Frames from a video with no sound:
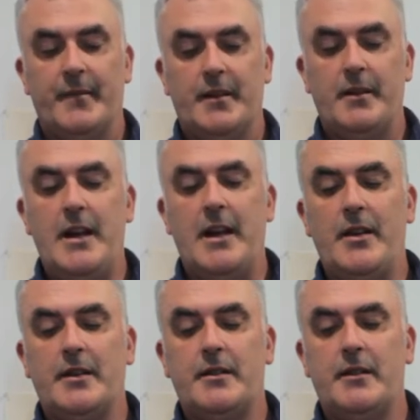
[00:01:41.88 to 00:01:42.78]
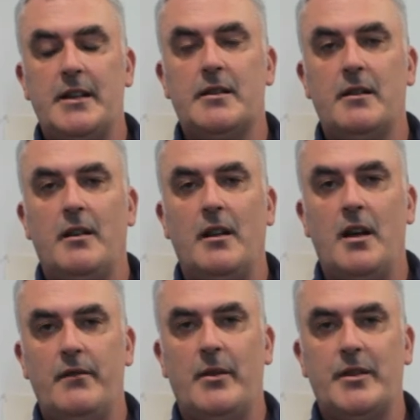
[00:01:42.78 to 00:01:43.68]
There's a
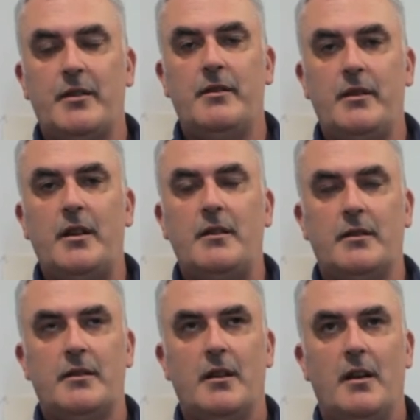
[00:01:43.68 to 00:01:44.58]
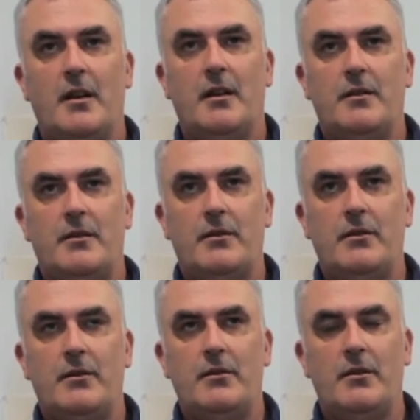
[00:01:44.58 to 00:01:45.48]
lot of opportunities
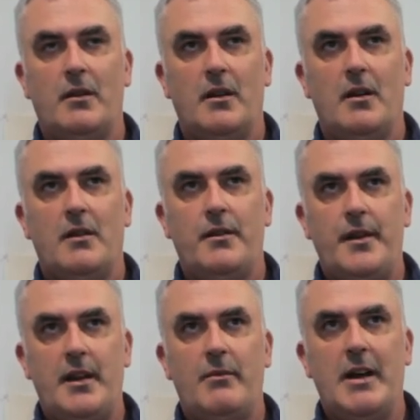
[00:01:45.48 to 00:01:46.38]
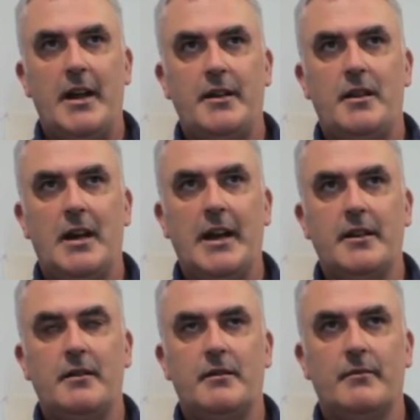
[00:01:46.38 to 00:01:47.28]
to think about
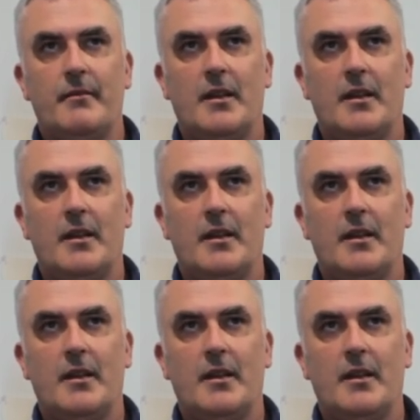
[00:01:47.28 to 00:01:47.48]
education.